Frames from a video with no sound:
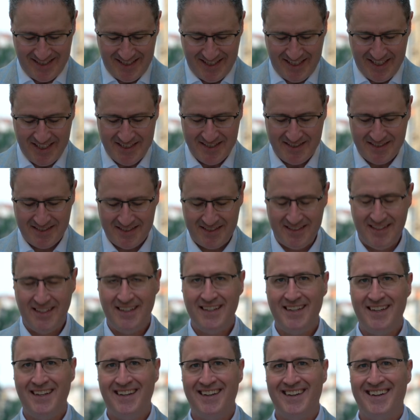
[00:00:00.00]
is
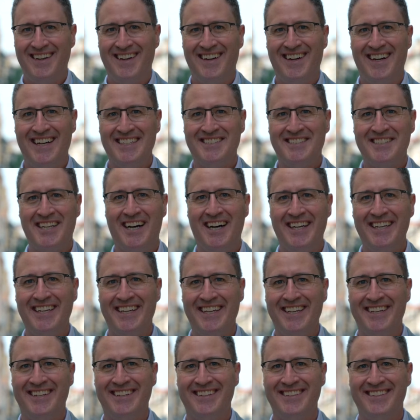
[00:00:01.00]

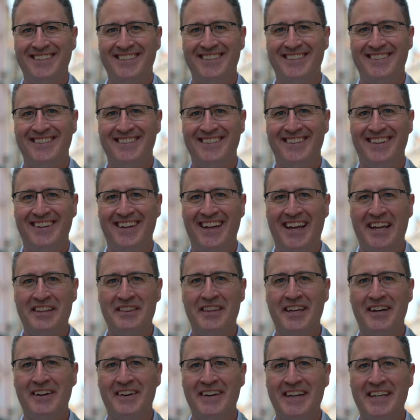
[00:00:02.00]
Asahi and
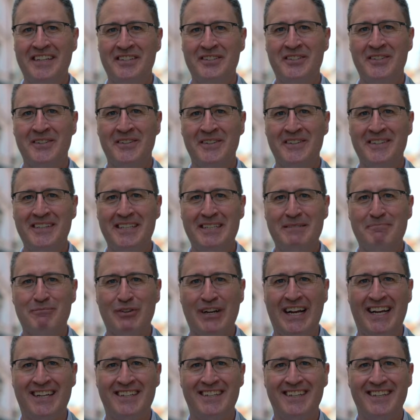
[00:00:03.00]
their internally
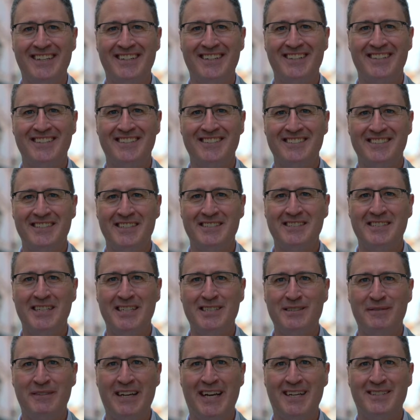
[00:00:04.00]
branded
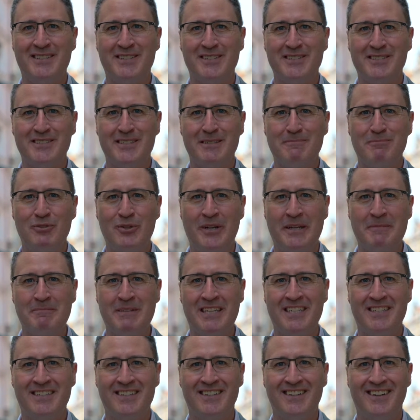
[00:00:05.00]
SuccessFactors
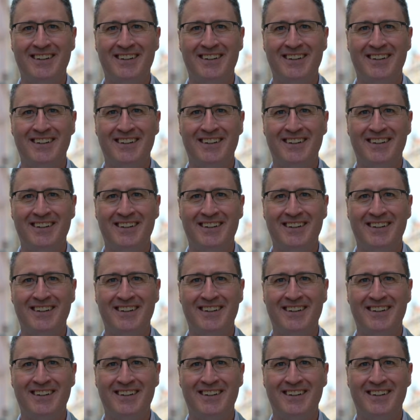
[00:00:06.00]
deployment